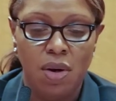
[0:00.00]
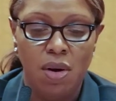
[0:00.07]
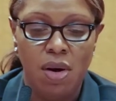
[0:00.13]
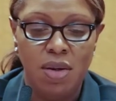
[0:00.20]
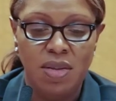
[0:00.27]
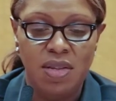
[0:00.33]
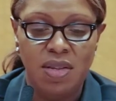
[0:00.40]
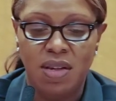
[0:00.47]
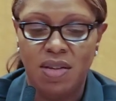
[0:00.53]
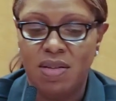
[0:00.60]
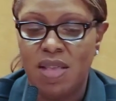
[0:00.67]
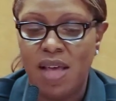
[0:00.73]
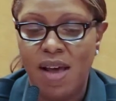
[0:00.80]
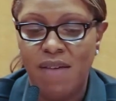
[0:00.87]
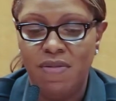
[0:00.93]
on
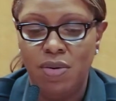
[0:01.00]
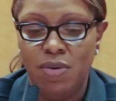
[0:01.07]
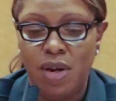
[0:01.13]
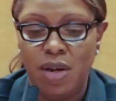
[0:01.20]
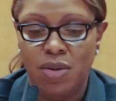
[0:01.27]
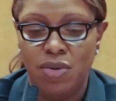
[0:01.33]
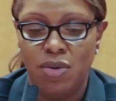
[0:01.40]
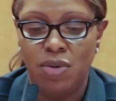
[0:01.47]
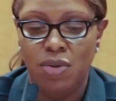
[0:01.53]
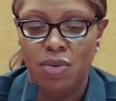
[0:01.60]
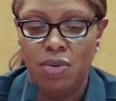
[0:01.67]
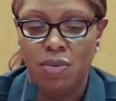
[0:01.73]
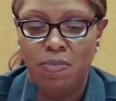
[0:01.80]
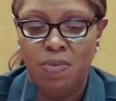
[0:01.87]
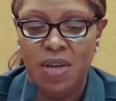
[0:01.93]
6th Avenue next
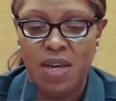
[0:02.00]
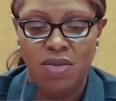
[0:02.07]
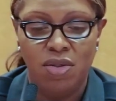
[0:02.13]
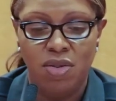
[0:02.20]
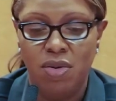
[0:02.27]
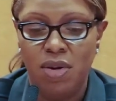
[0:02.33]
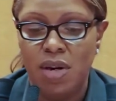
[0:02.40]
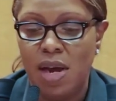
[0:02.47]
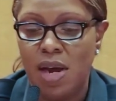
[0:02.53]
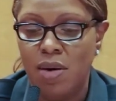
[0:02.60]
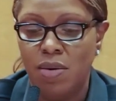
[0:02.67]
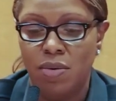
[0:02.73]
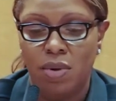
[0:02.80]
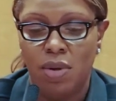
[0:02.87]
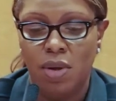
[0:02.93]
to PS39,